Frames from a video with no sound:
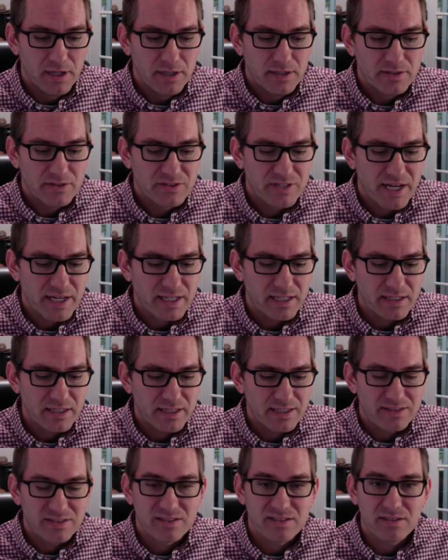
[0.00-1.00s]
Second,
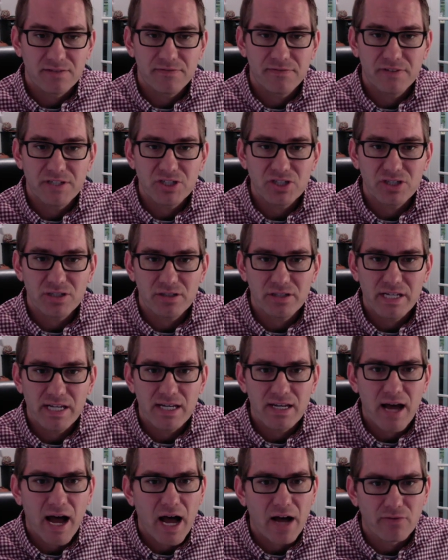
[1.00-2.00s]
it's sufficiently
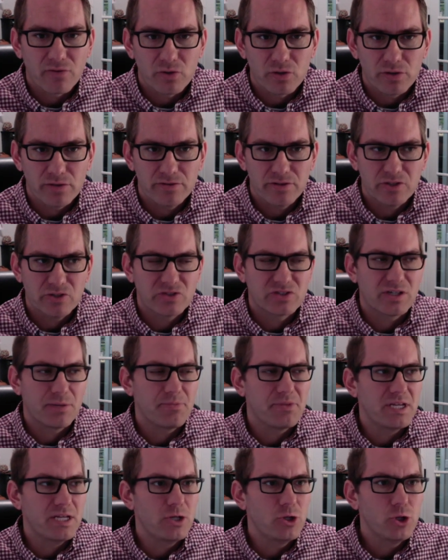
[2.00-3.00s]
novel. There's
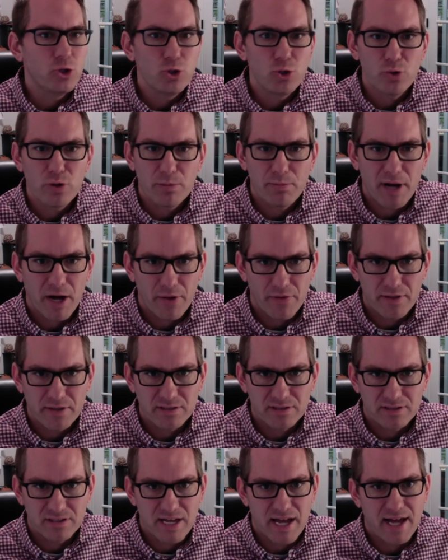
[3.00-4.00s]
something new about
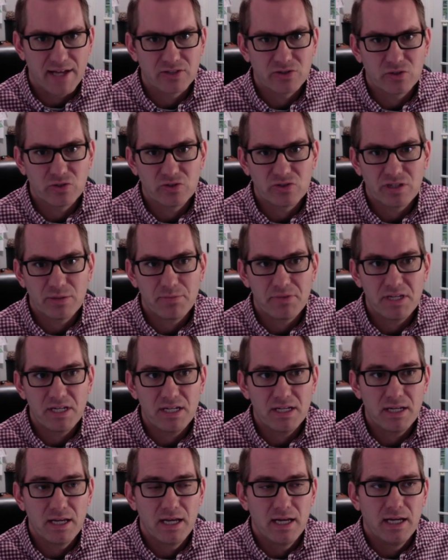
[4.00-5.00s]
this task or
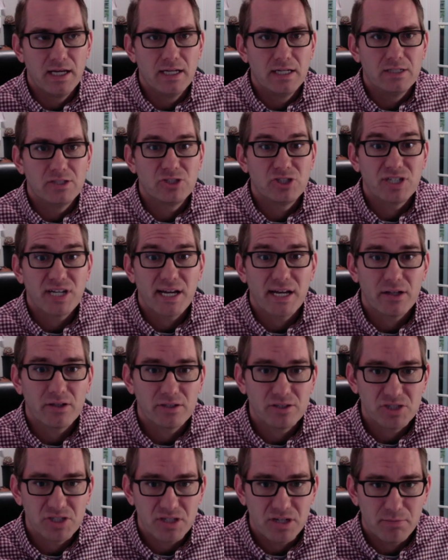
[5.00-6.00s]
something
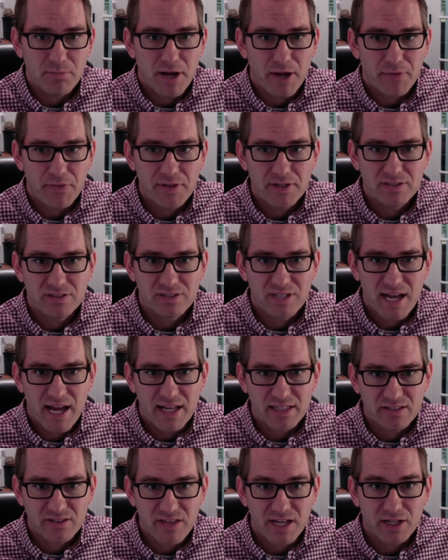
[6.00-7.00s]
challenging about this
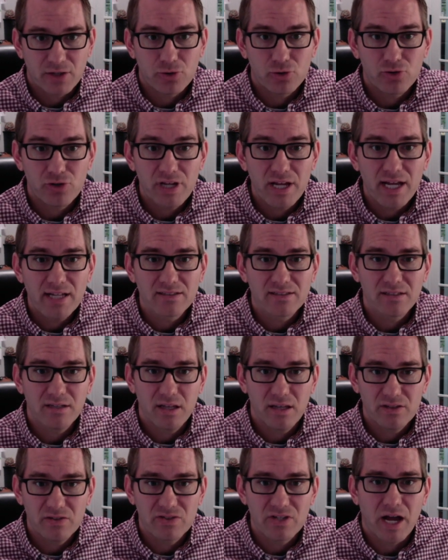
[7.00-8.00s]
task that creates a
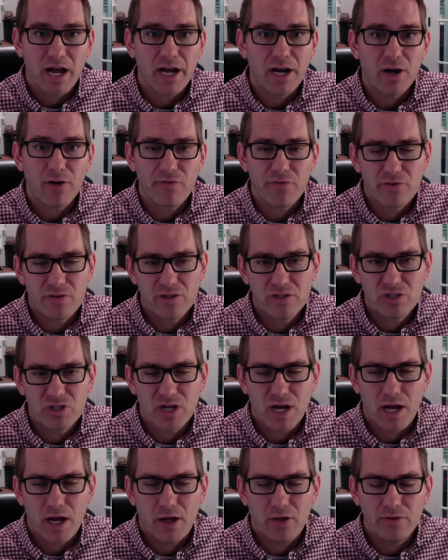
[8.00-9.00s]
desire for the
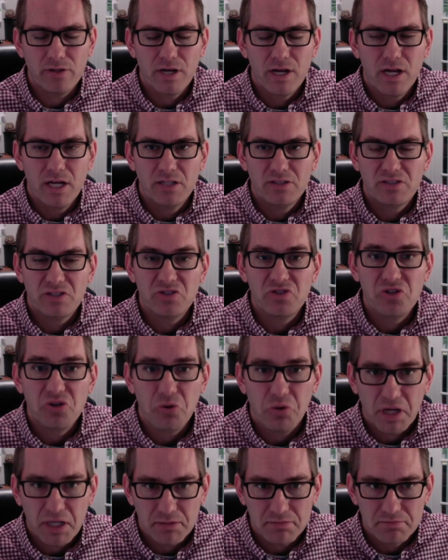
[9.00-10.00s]
child to
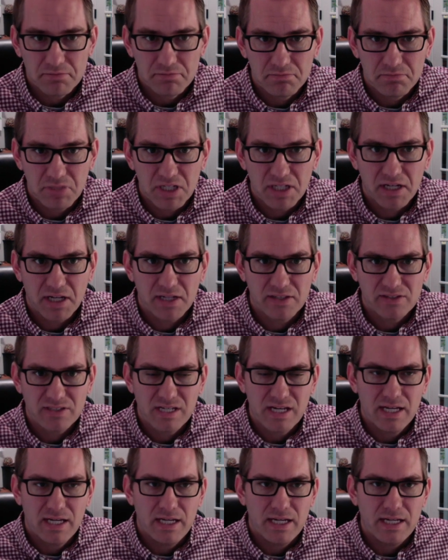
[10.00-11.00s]
do it because
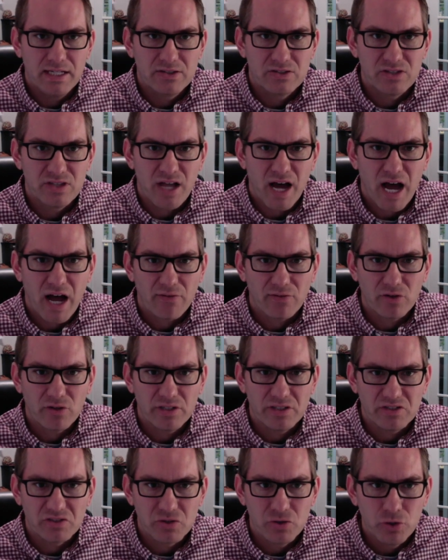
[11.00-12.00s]
it's novel,
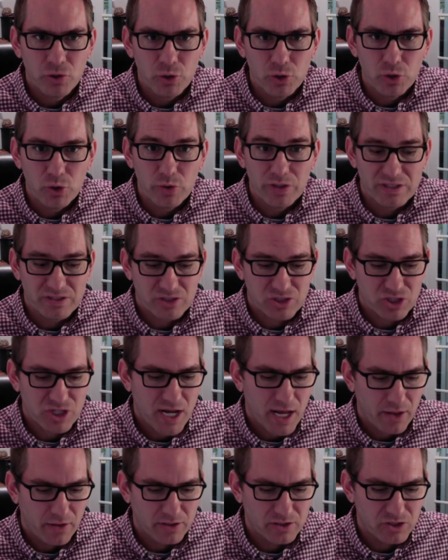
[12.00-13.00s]
it's new, it's
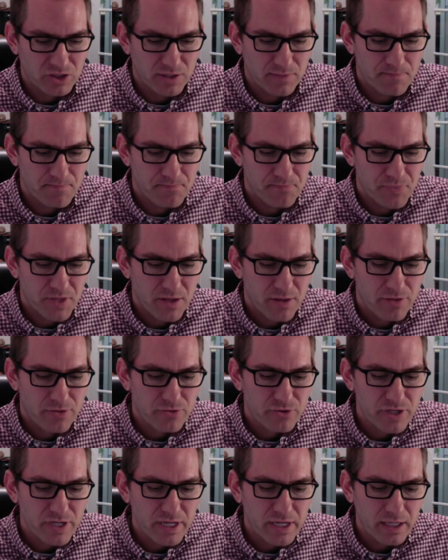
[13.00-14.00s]
challenging.
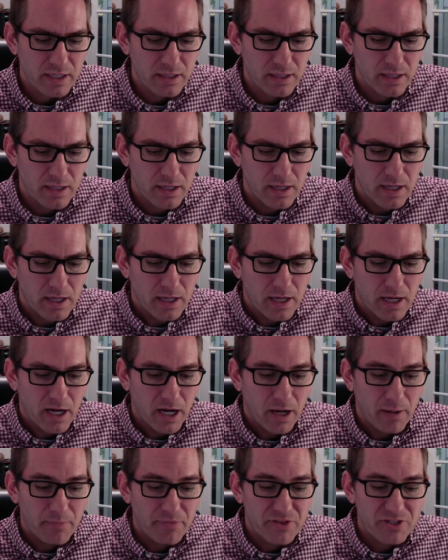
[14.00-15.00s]
3,
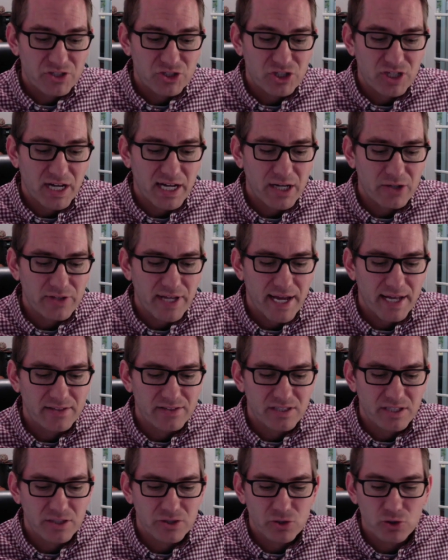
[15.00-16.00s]
the child has
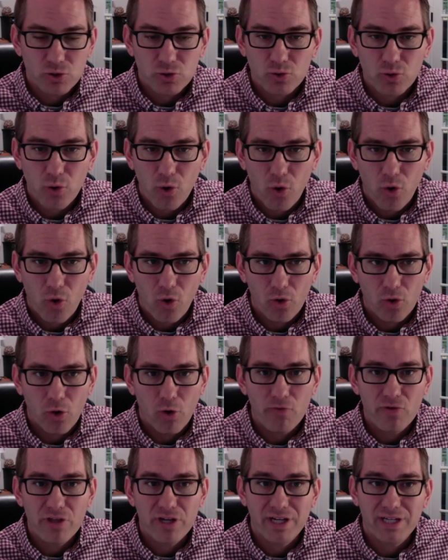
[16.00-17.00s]
control
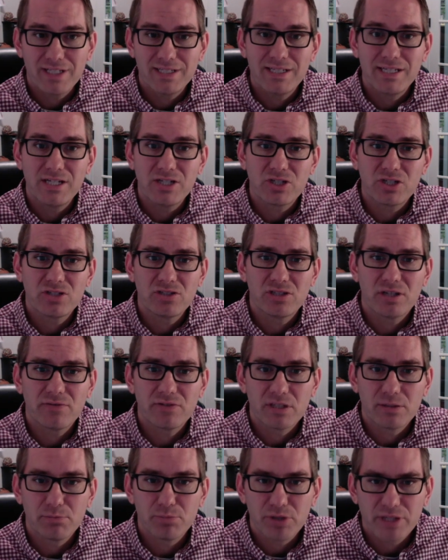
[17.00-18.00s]
over the conditions of
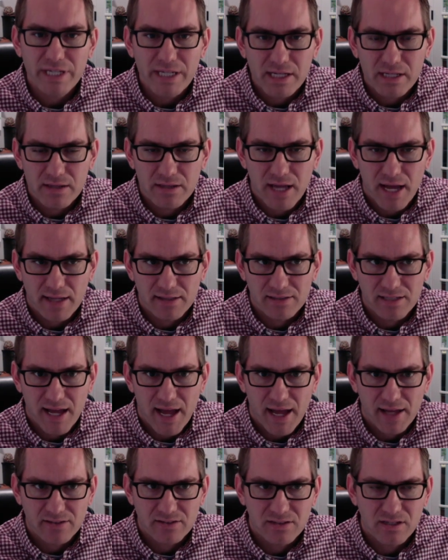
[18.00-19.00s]
completing that
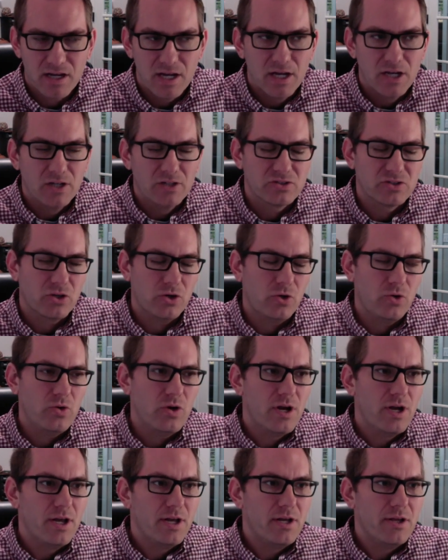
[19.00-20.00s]
task.
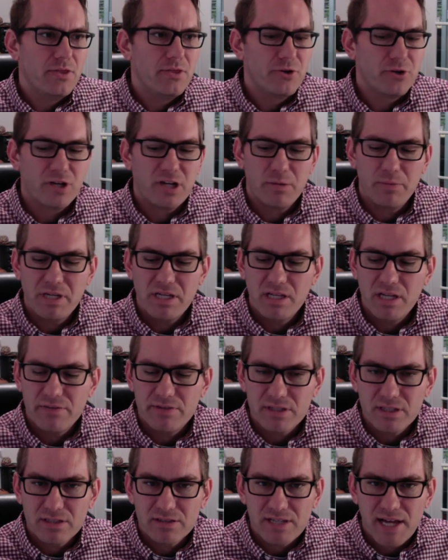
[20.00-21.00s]
So they're going to be
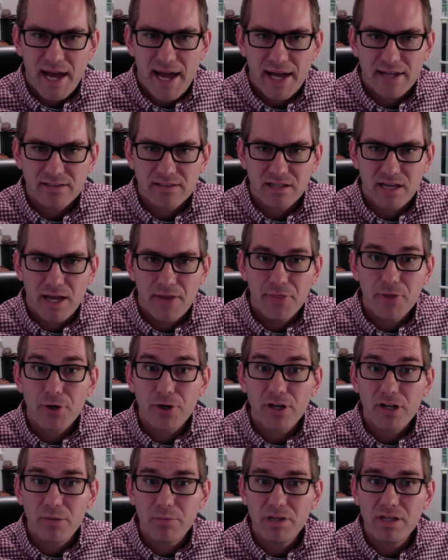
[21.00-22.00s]
given the task and they're
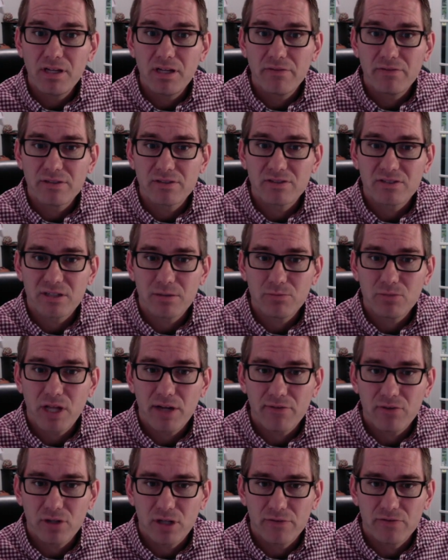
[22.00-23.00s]
going to be given some
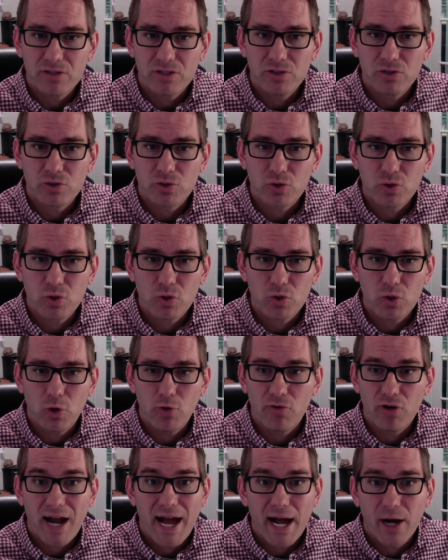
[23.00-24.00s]
level of control
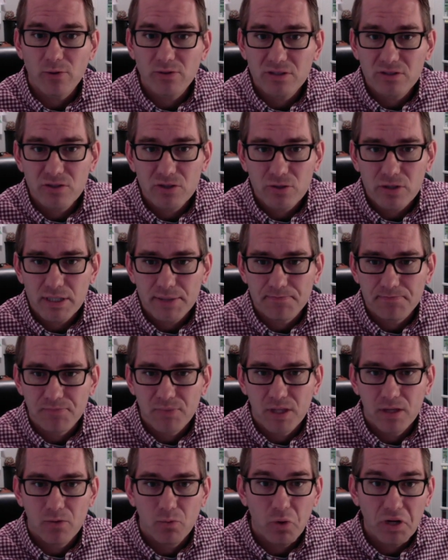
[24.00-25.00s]
over how to do it,
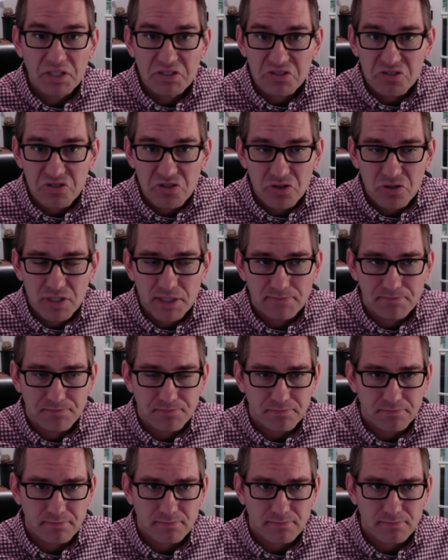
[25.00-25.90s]
when to do it,